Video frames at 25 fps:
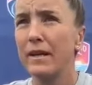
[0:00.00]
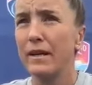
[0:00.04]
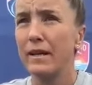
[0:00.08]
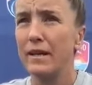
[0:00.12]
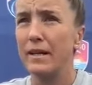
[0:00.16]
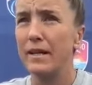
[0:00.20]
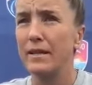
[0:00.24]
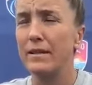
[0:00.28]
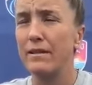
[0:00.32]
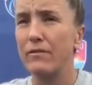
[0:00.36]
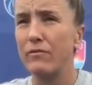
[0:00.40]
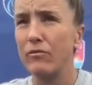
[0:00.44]

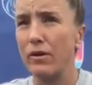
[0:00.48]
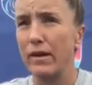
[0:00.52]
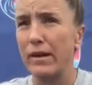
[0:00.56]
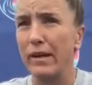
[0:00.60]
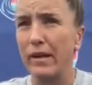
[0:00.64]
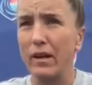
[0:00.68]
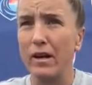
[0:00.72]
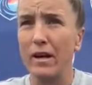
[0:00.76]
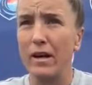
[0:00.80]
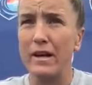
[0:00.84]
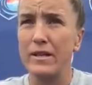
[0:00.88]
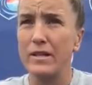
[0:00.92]
lead the
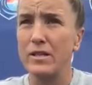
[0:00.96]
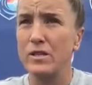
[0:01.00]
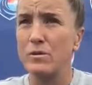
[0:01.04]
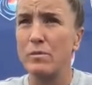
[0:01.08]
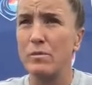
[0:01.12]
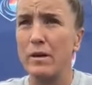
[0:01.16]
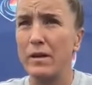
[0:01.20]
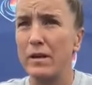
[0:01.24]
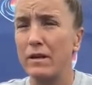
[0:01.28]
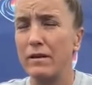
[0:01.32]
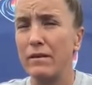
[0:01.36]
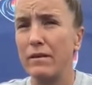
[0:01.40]
front line has
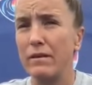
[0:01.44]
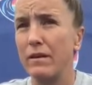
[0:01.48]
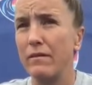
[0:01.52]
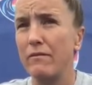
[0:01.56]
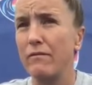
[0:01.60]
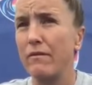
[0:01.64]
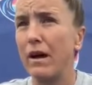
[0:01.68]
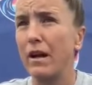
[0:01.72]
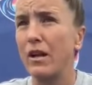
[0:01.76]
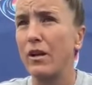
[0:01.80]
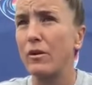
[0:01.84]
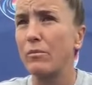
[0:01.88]
been
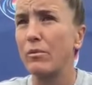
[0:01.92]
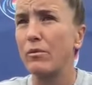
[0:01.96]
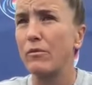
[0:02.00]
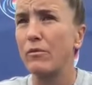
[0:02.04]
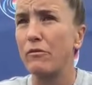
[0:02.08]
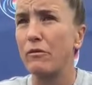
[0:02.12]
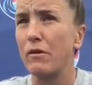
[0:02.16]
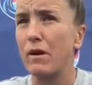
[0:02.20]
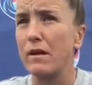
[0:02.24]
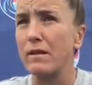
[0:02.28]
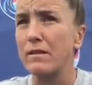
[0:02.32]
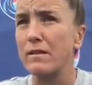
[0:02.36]
invaluable
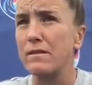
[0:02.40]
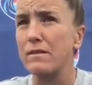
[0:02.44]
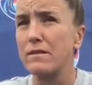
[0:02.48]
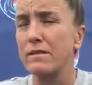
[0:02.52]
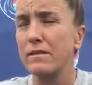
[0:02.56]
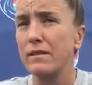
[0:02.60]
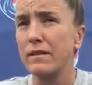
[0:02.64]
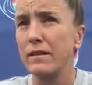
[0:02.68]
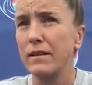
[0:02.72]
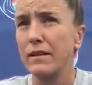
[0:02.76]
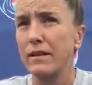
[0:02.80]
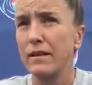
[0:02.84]
for
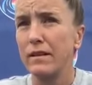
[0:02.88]
us.